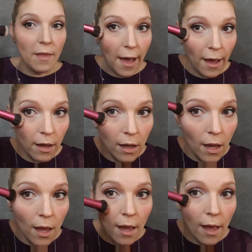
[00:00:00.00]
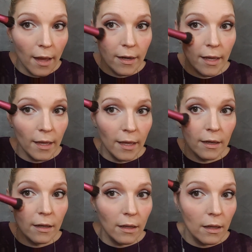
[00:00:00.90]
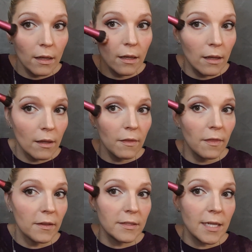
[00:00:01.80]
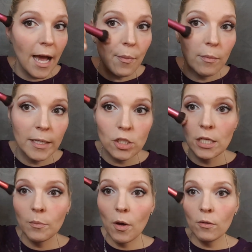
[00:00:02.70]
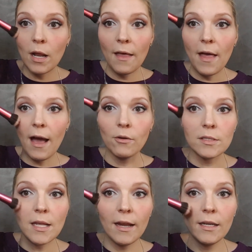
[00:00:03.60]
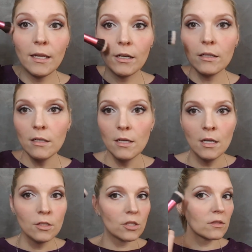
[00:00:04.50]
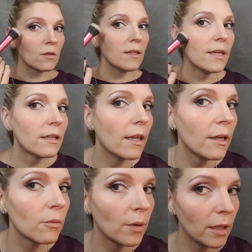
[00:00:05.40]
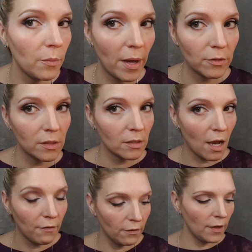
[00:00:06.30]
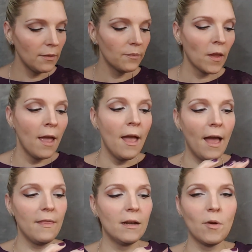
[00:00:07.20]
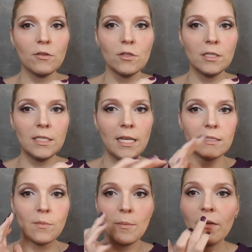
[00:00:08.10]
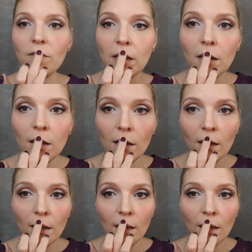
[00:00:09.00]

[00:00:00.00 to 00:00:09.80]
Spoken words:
of that and hit the top of my cheekbone on the outside here, just so that that light really bounces off of it. And then I'm also going to take some on my finger